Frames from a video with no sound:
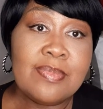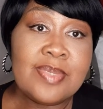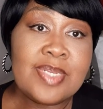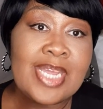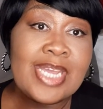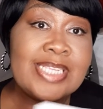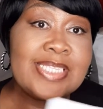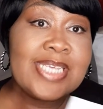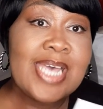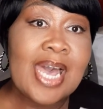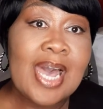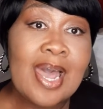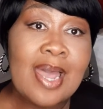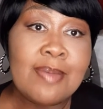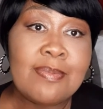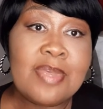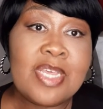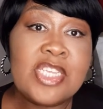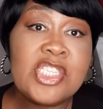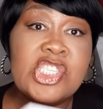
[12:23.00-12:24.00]

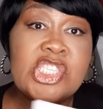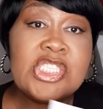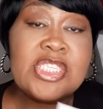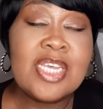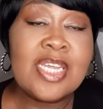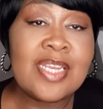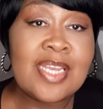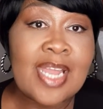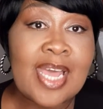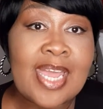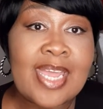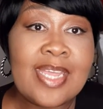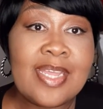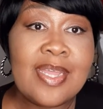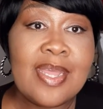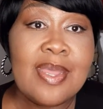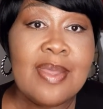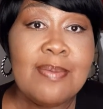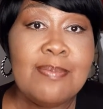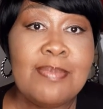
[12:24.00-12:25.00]
Daytime and sunlight
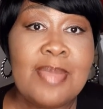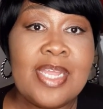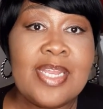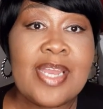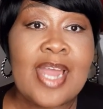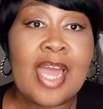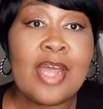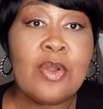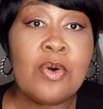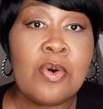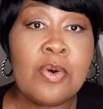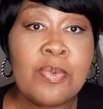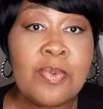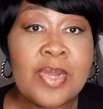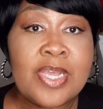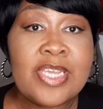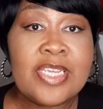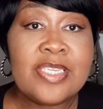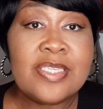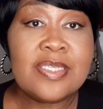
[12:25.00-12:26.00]
may not
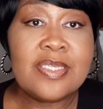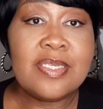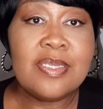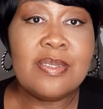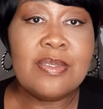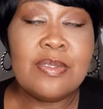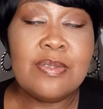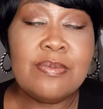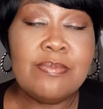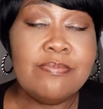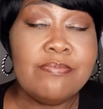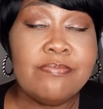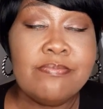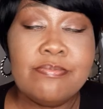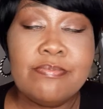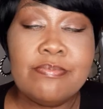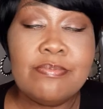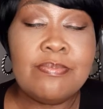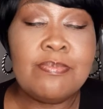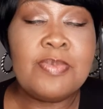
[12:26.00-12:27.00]
always
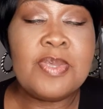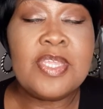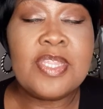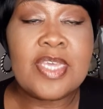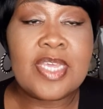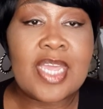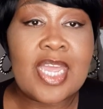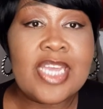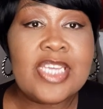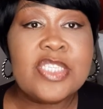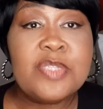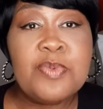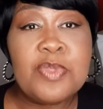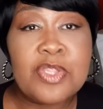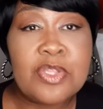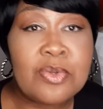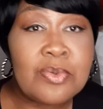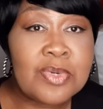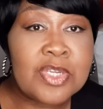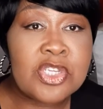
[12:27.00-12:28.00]
be the case
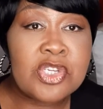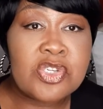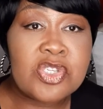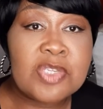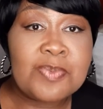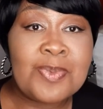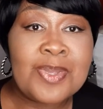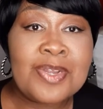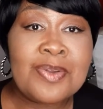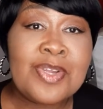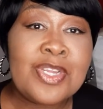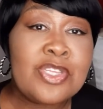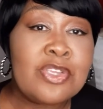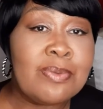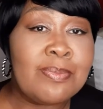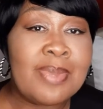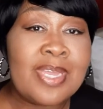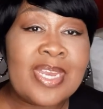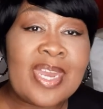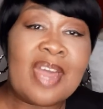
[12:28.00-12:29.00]
with you in your spirit.
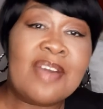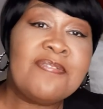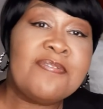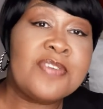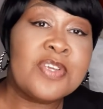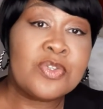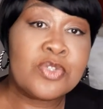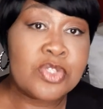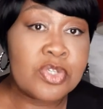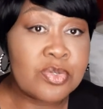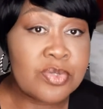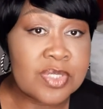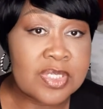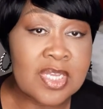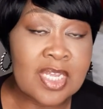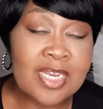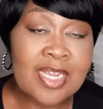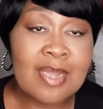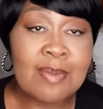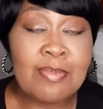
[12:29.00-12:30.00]
You may not feel so
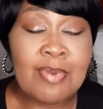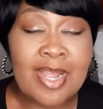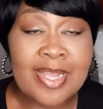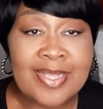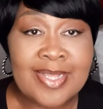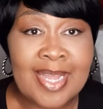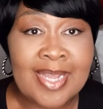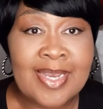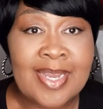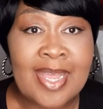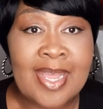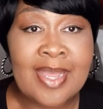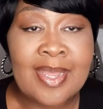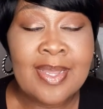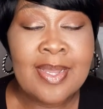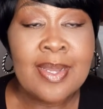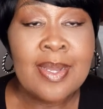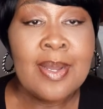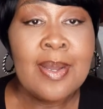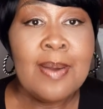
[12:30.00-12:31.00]
sunny and bright that
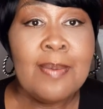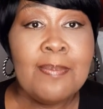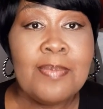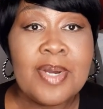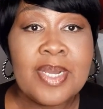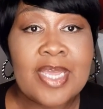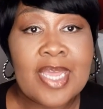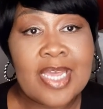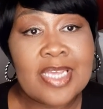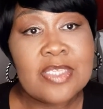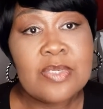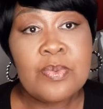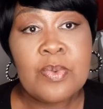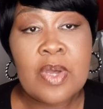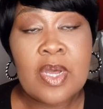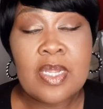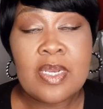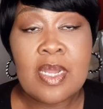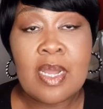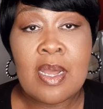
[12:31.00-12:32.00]
day. But guess
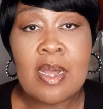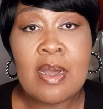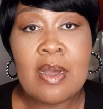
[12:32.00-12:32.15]
what?